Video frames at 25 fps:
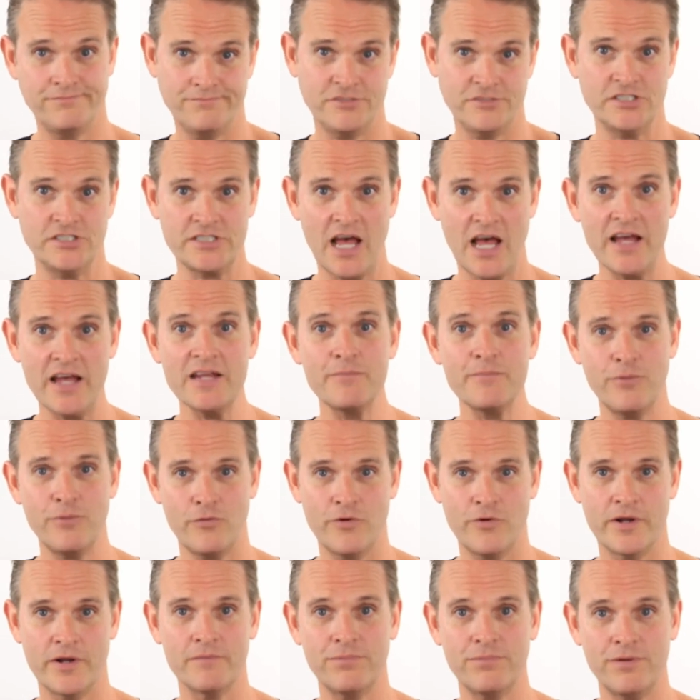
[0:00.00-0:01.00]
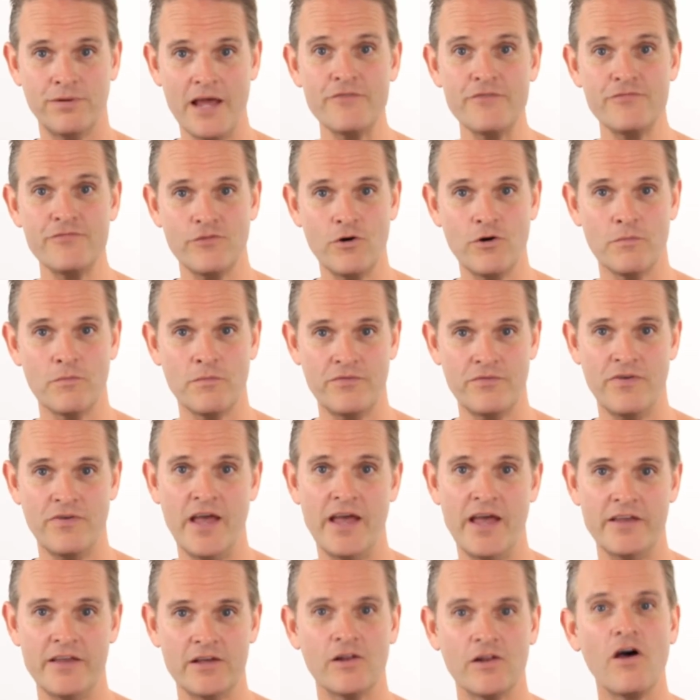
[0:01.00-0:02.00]
starting point platform of
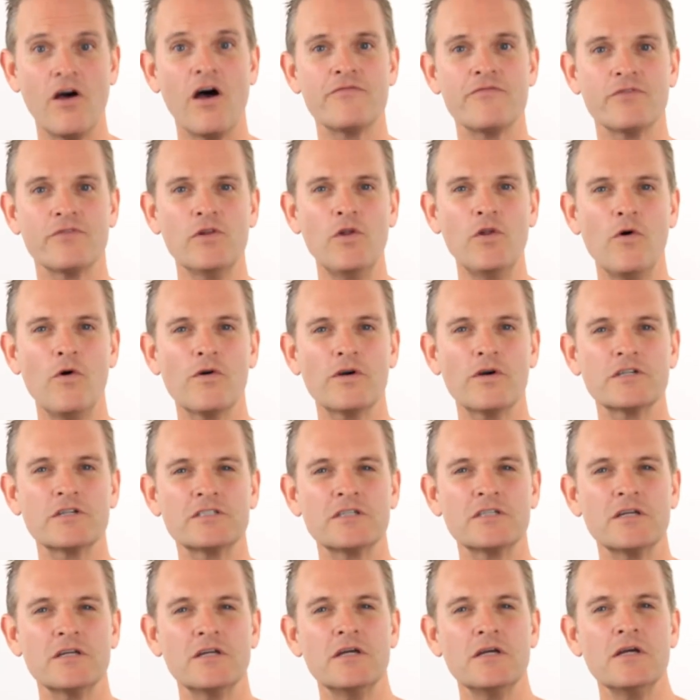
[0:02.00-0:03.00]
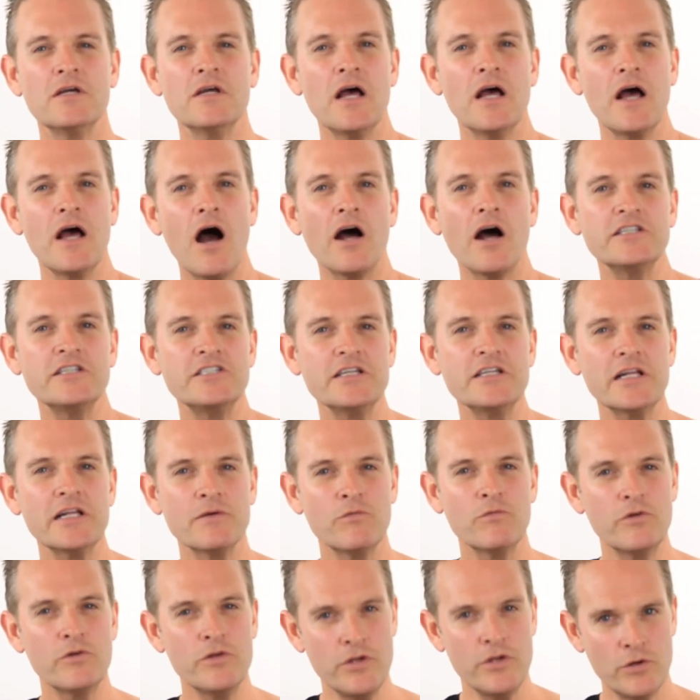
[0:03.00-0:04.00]
how your life looks,
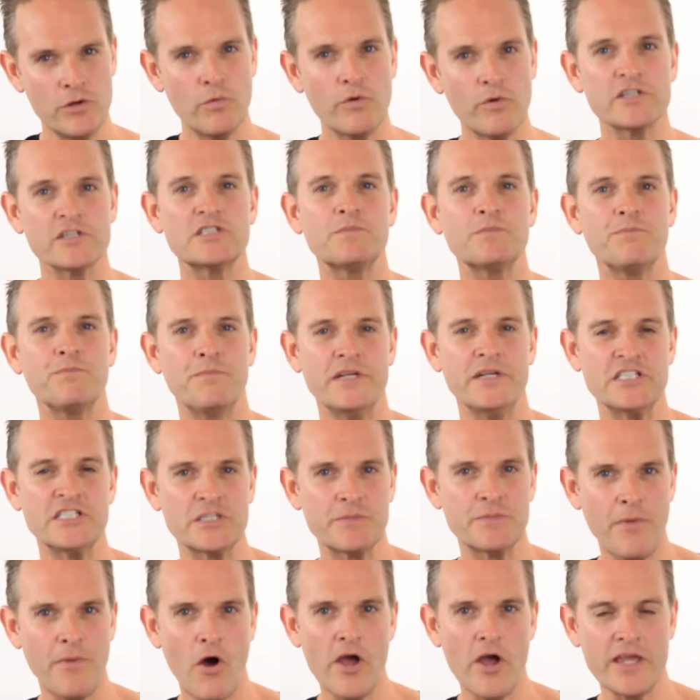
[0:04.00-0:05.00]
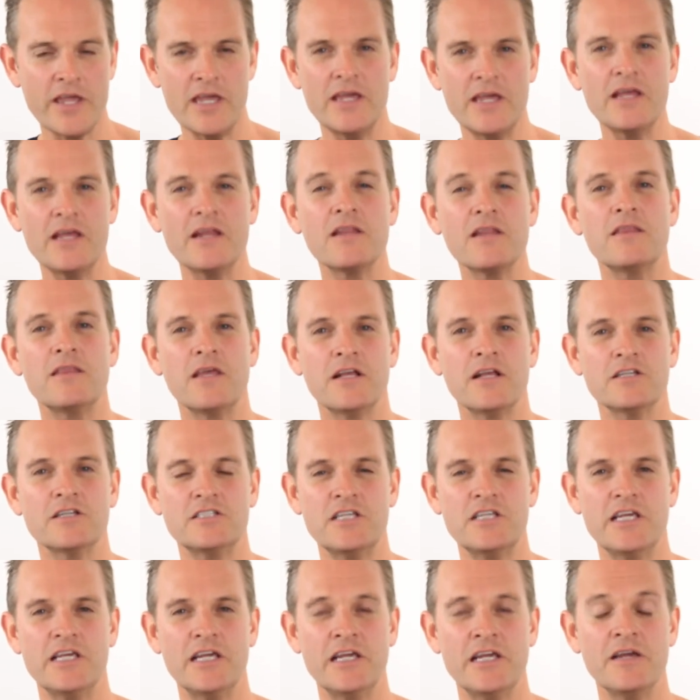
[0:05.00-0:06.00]
ideally, wouldn't you want to be spiking in
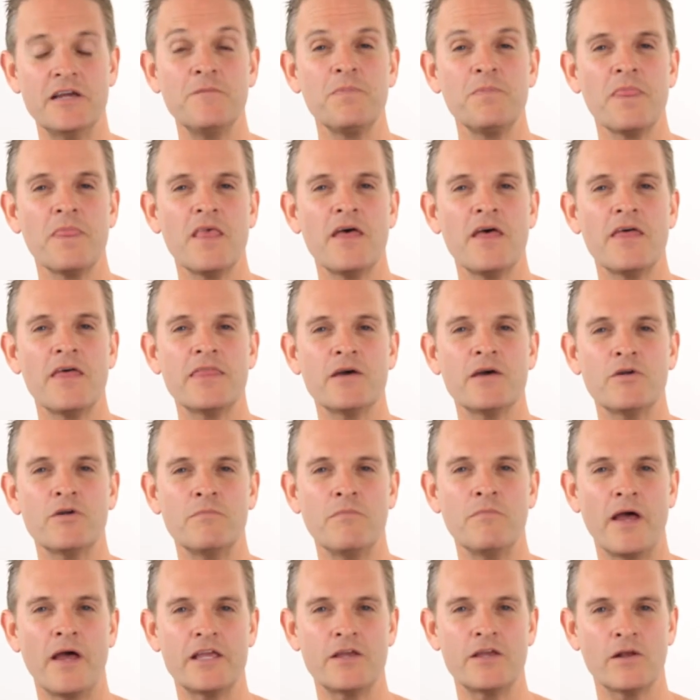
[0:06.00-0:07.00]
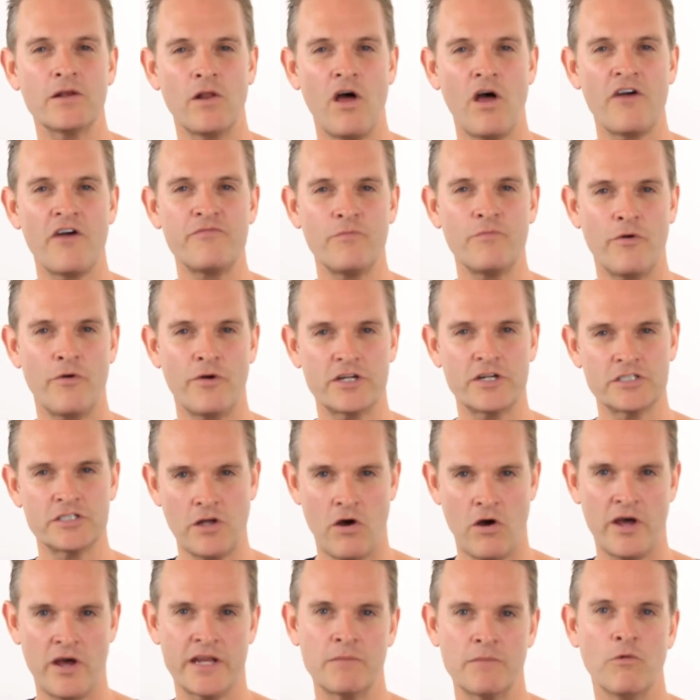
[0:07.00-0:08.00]
things here that would make your life more
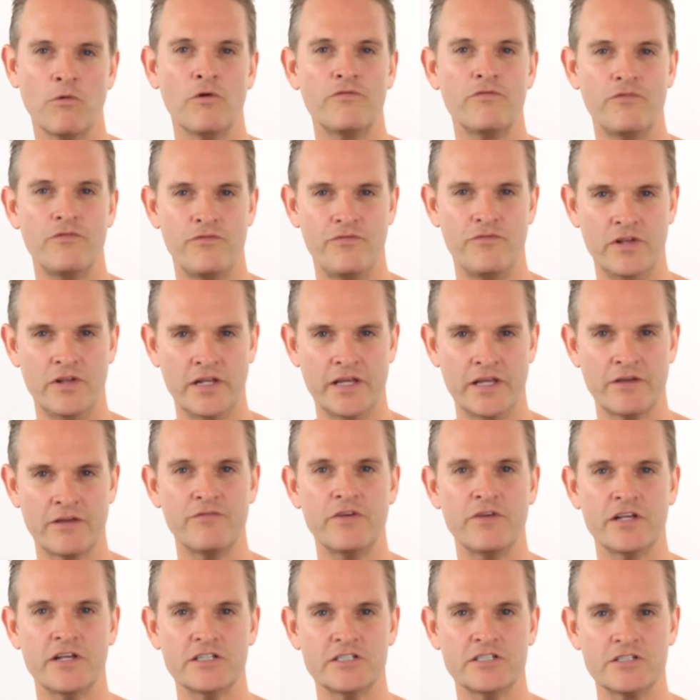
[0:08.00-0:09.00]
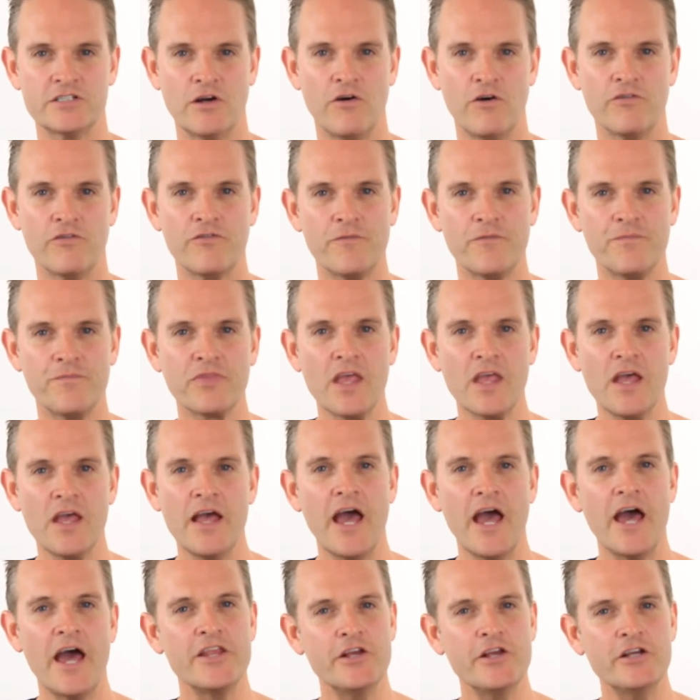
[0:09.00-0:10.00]
exciting, more fulfilling for yourself?
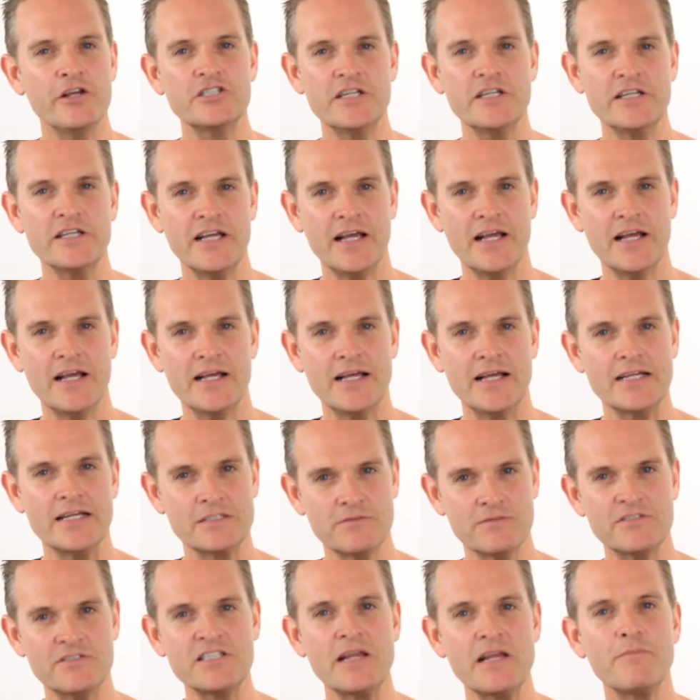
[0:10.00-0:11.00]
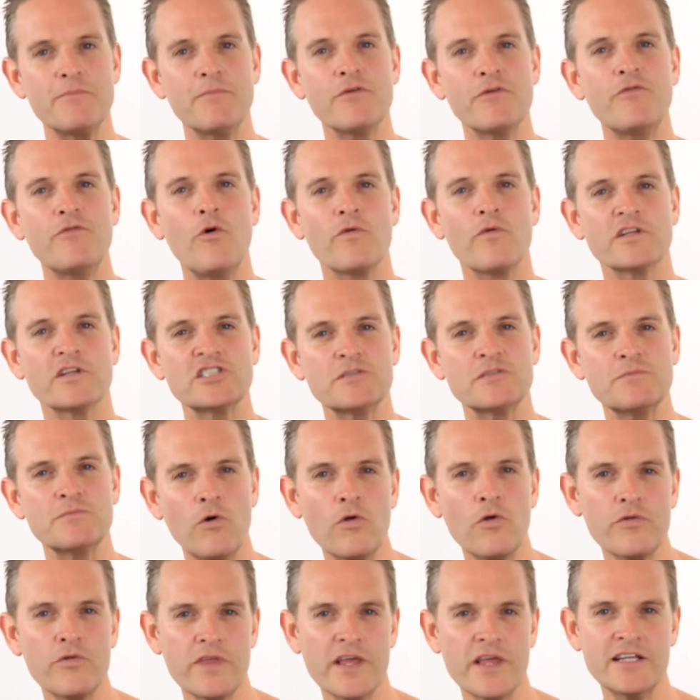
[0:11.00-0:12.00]
And usually, as I've said before, the
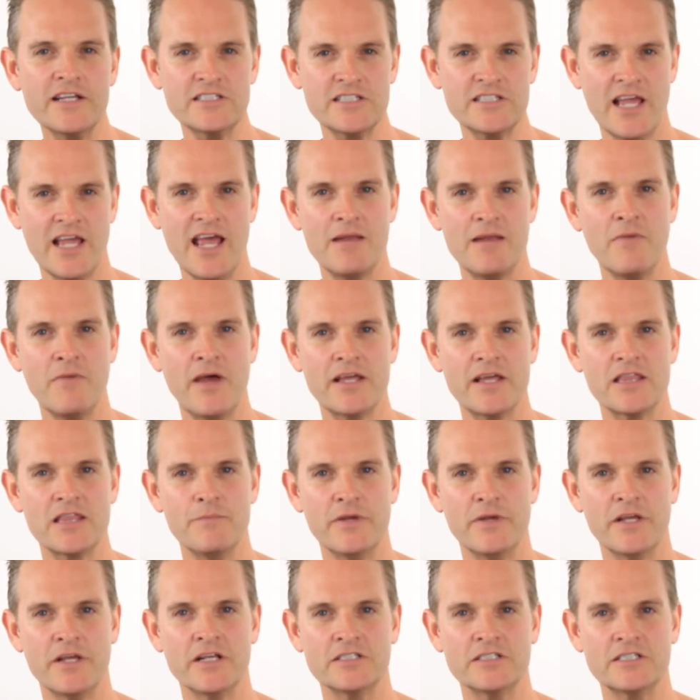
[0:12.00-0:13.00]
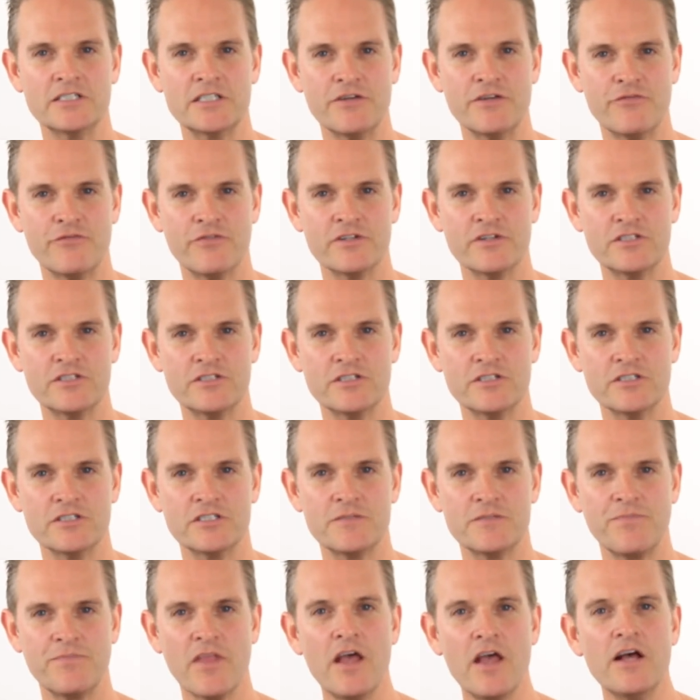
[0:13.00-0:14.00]
small things can make the biggest
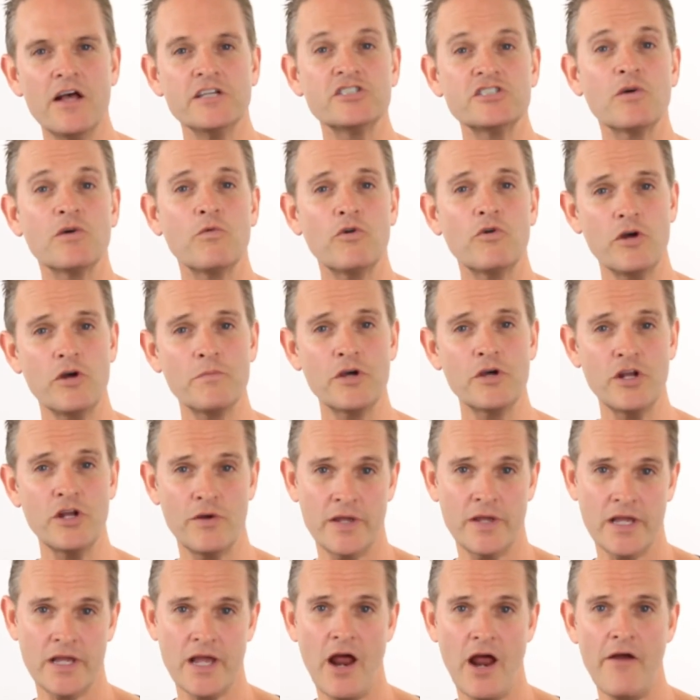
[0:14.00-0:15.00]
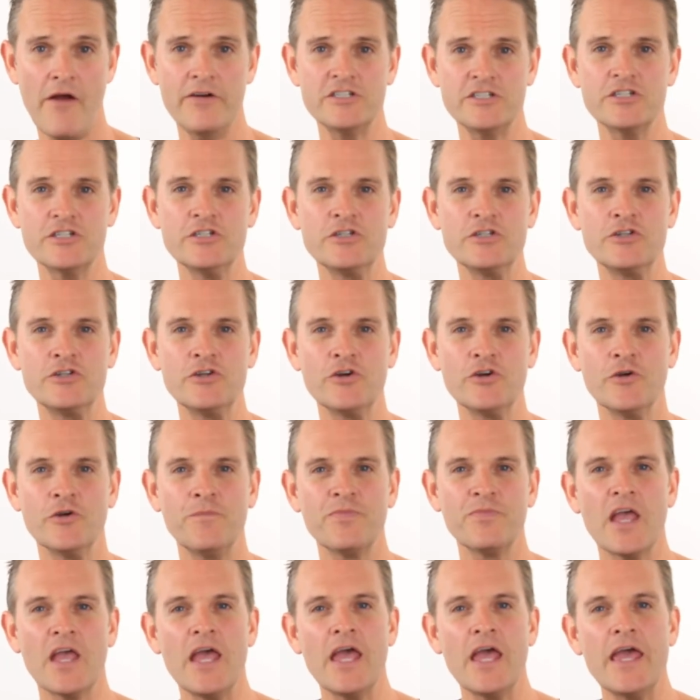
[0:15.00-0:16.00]
differences. So what I'm going to encourage you to
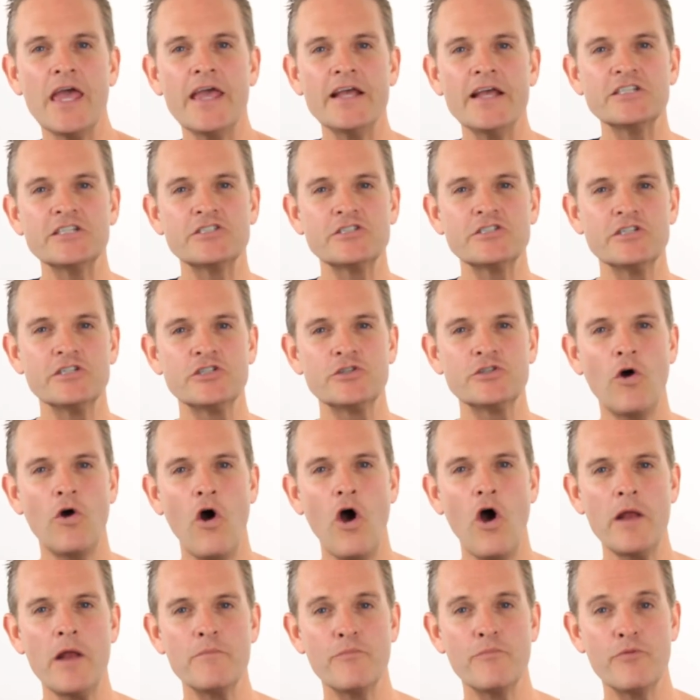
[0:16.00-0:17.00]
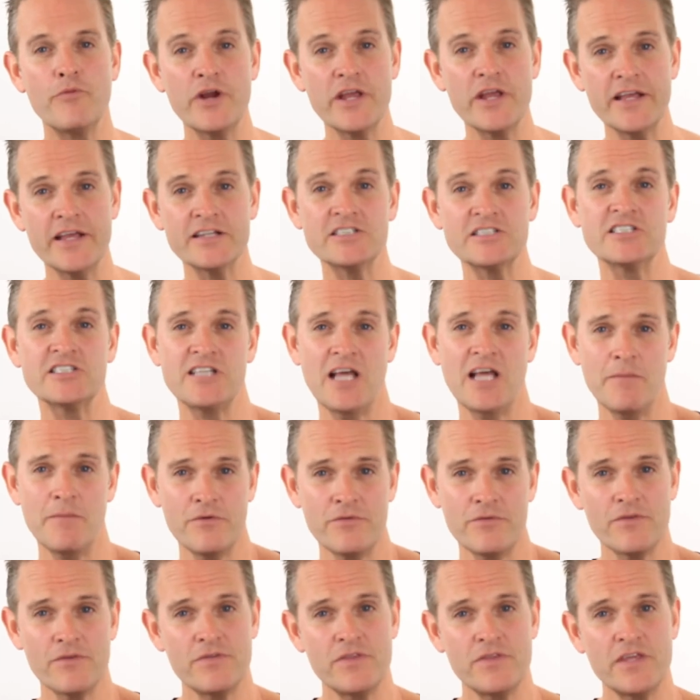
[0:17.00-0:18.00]
do is to try and bring in some
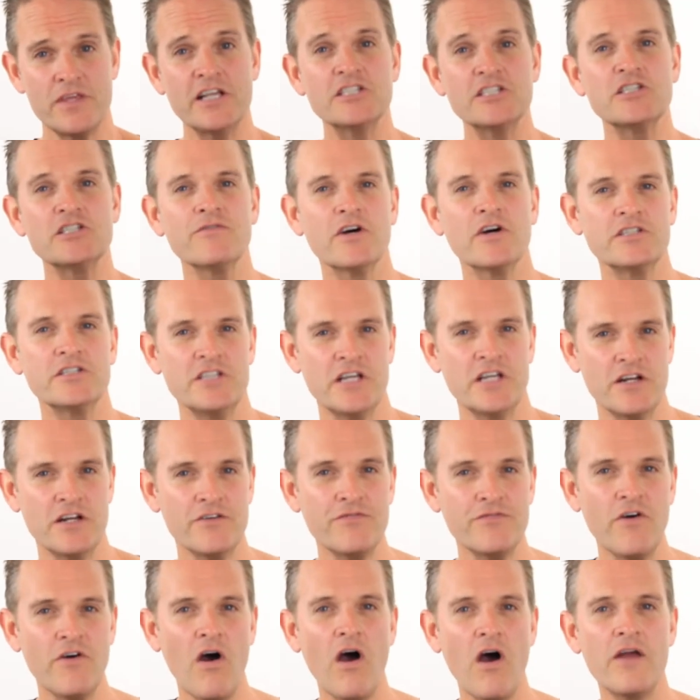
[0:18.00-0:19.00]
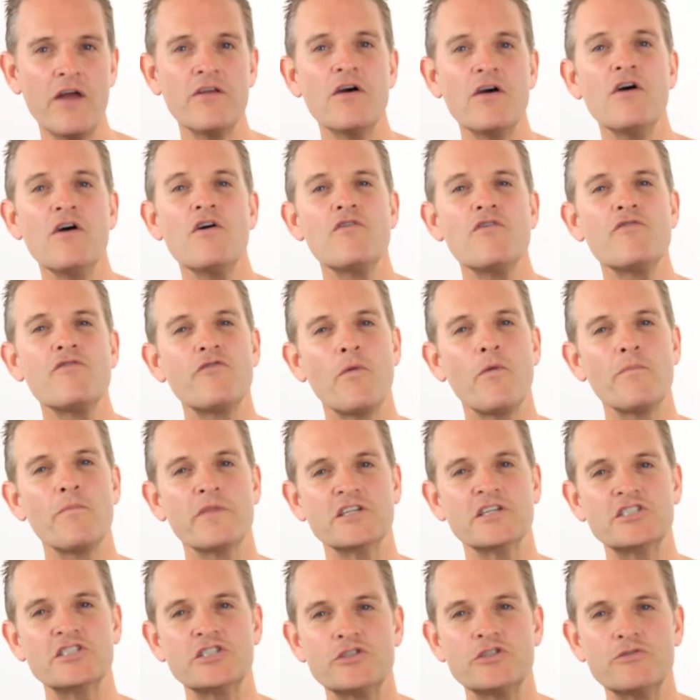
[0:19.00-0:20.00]
of the things you've identified from
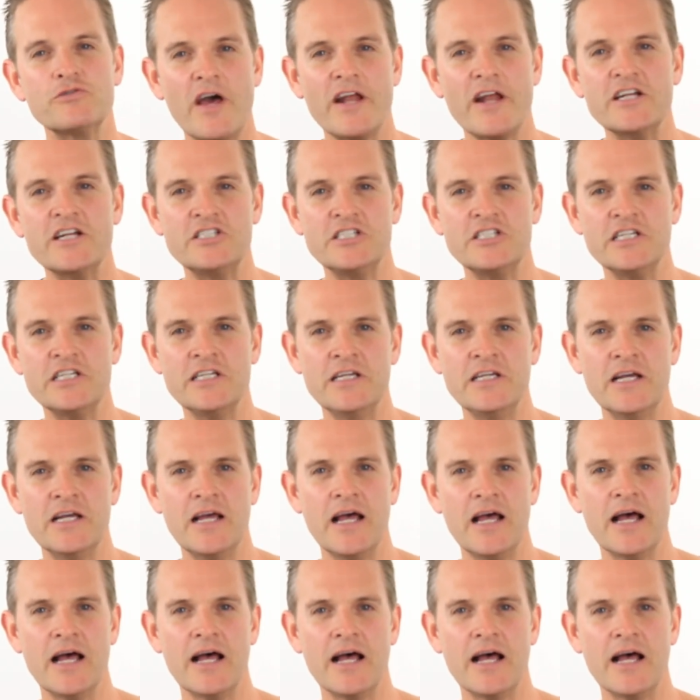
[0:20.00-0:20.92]
the strategy